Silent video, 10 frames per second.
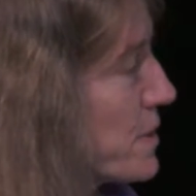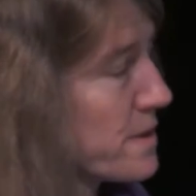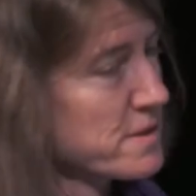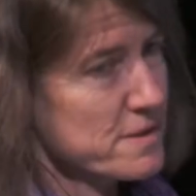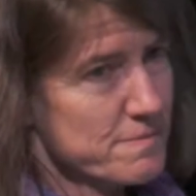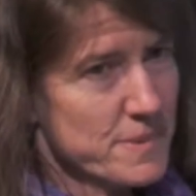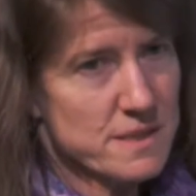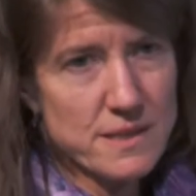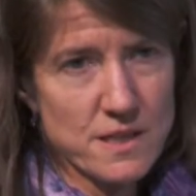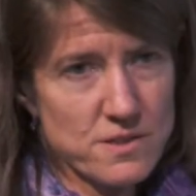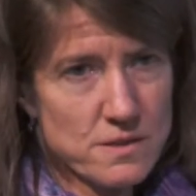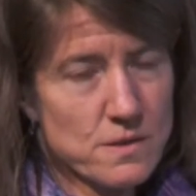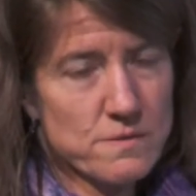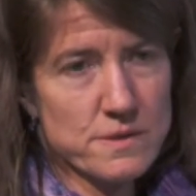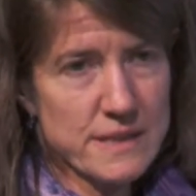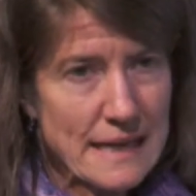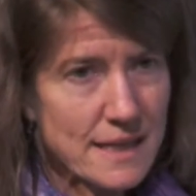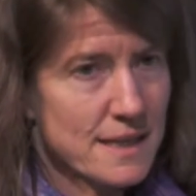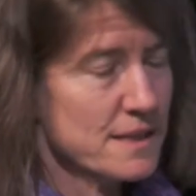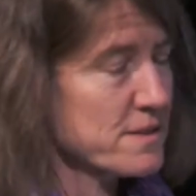where there's been tension over
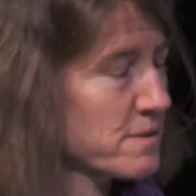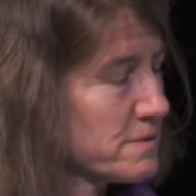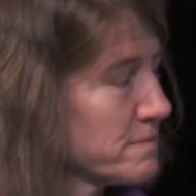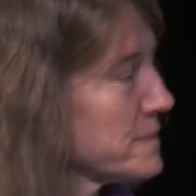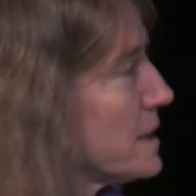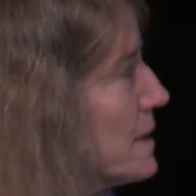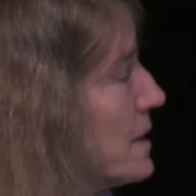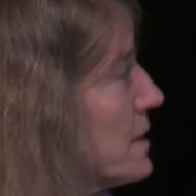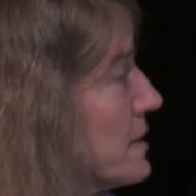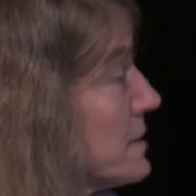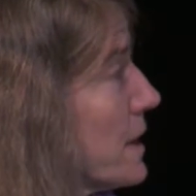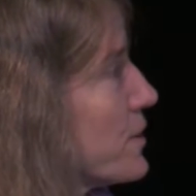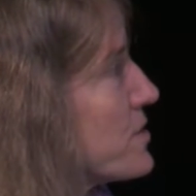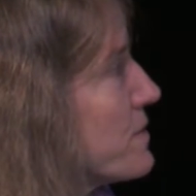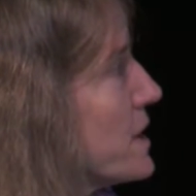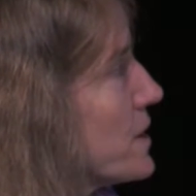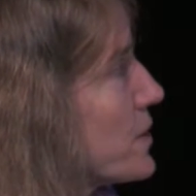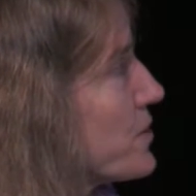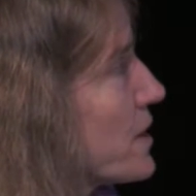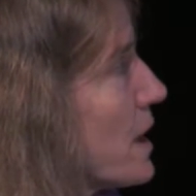decades or hundreds of
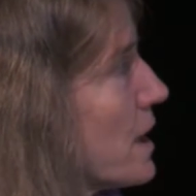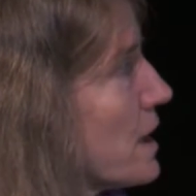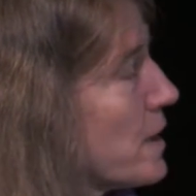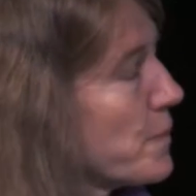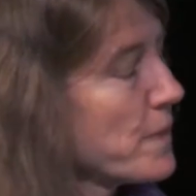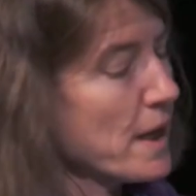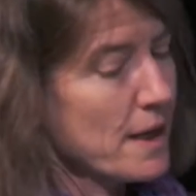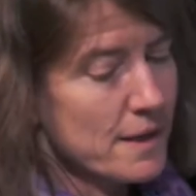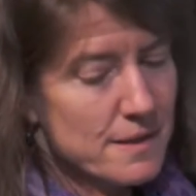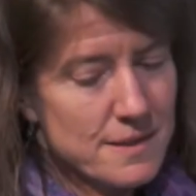years, and